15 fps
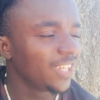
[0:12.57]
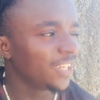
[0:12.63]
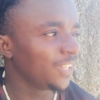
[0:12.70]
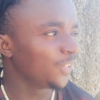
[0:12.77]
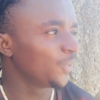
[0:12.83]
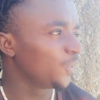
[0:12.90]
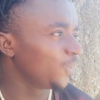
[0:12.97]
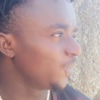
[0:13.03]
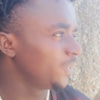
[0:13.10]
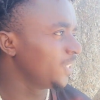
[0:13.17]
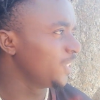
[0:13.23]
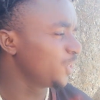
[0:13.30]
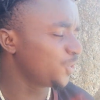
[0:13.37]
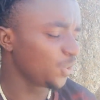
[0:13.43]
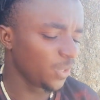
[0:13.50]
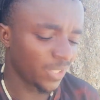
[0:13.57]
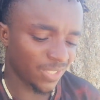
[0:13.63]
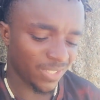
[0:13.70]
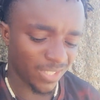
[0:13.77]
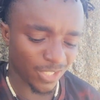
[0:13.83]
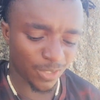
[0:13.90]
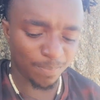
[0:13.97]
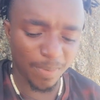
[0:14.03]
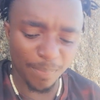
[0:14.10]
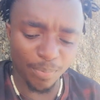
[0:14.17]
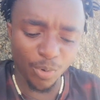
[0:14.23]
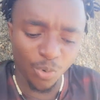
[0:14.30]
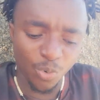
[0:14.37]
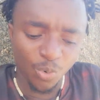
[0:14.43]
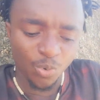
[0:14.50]
You know, the issue is this.
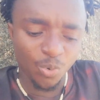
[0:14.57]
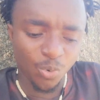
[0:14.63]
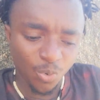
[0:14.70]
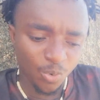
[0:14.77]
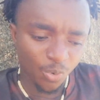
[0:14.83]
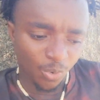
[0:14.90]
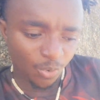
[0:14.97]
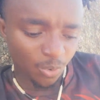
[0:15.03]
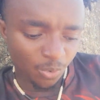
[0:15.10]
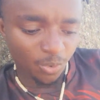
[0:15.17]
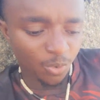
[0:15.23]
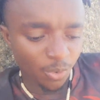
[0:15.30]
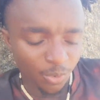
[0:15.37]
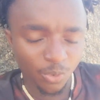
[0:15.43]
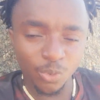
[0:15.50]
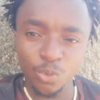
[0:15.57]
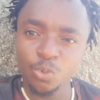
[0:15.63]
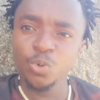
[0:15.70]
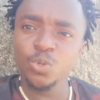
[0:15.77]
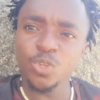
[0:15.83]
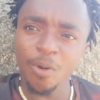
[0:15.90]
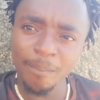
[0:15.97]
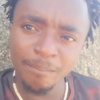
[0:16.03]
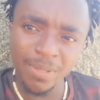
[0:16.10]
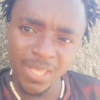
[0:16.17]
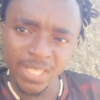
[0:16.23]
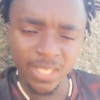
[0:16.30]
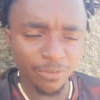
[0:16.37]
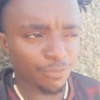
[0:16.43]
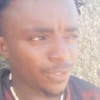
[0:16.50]
People who don't
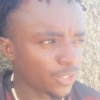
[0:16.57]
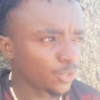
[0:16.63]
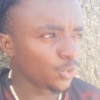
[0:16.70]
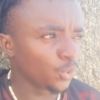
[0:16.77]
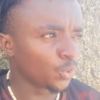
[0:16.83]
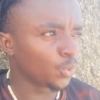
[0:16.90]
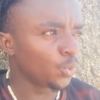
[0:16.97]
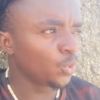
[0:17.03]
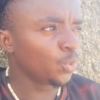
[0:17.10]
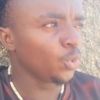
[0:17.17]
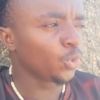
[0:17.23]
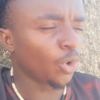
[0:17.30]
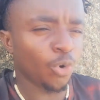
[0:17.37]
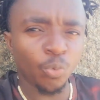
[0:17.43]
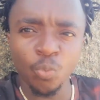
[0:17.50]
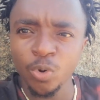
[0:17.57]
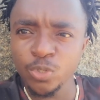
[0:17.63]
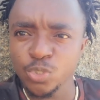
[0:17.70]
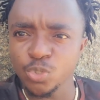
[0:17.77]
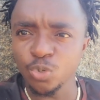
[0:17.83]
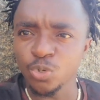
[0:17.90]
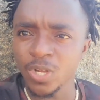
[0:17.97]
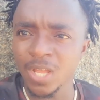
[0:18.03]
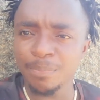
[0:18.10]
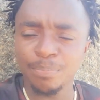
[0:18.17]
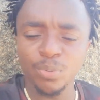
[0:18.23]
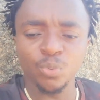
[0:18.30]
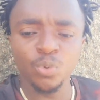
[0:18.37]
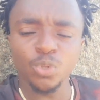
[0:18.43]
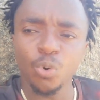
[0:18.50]
believe in you, who don't want to help
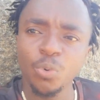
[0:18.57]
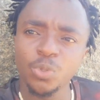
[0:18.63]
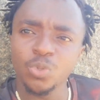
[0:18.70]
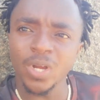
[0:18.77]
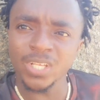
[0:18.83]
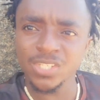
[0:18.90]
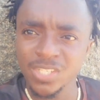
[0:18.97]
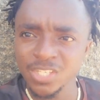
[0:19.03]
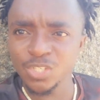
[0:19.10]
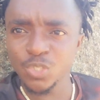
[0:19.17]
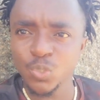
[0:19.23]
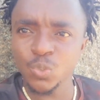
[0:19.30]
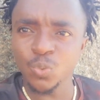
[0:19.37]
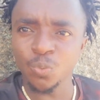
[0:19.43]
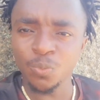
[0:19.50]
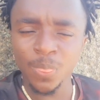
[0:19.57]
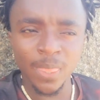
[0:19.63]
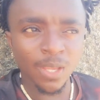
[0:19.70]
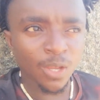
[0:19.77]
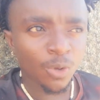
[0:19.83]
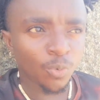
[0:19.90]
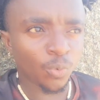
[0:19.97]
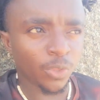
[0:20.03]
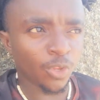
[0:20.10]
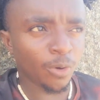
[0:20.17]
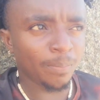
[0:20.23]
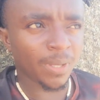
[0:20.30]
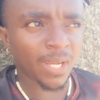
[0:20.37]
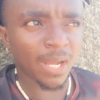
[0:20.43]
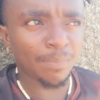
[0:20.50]
you, who don't want to assist you, will
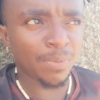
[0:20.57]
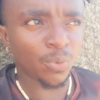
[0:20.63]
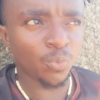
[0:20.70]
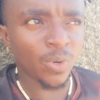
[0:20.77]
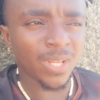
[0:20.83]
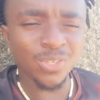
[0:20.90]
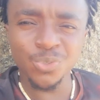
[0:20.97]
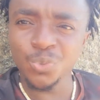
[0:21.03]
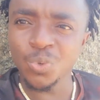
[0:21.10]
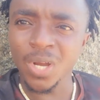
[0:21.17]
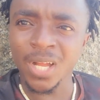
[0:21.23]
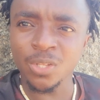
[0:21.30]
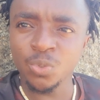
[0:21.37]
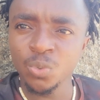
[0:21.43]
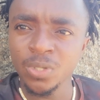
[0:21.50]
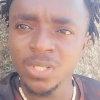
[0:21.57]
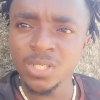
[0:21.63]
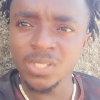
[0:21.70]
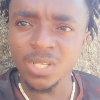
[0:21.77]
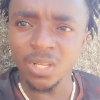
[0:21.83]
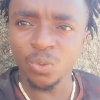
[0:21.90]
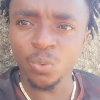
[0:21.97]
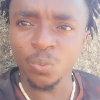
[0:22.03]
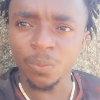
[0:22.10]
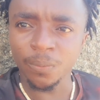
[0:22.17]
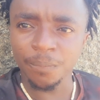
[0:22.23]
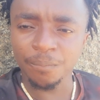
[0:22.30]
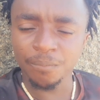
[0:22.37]
not be happy when you are doing it alone.